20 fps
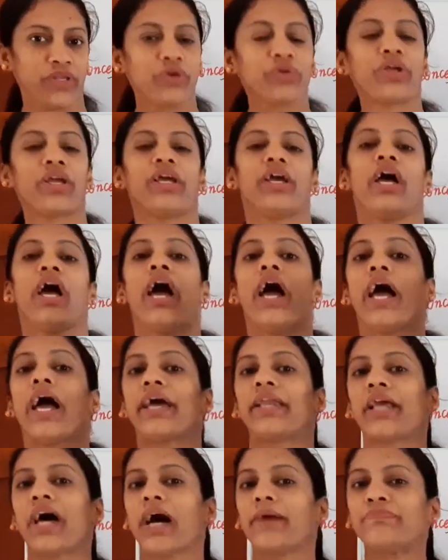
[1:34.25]
Okay,
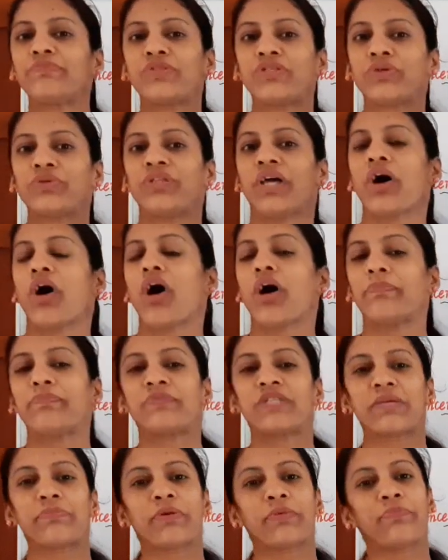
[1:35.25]
and up to the
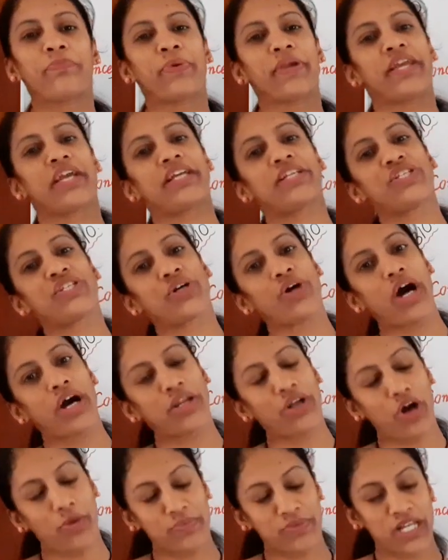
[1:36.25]
optimum pH
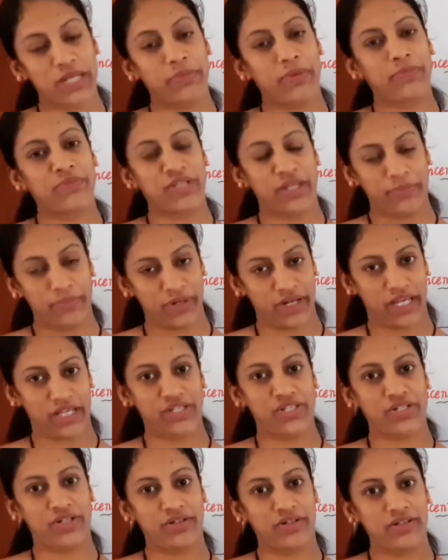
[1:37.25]
and optimum
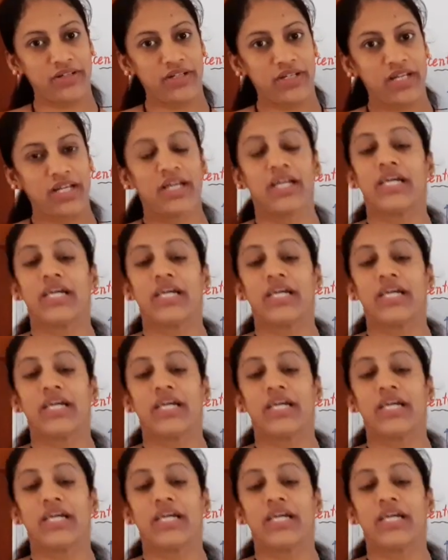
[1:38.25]
temperature,